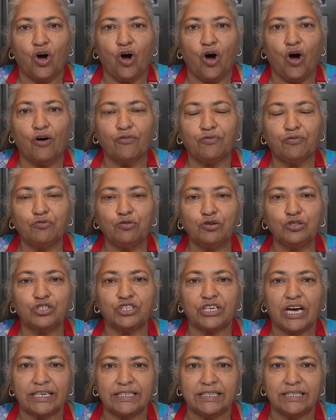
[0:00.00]
of which
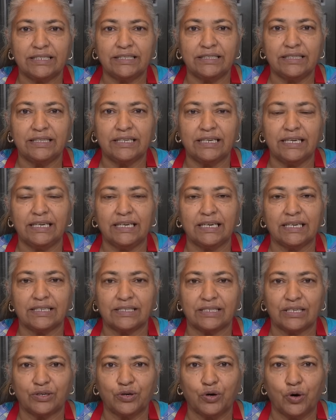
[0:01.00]
I did 3 years
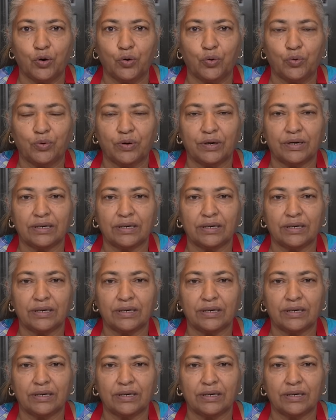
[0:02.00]
ago.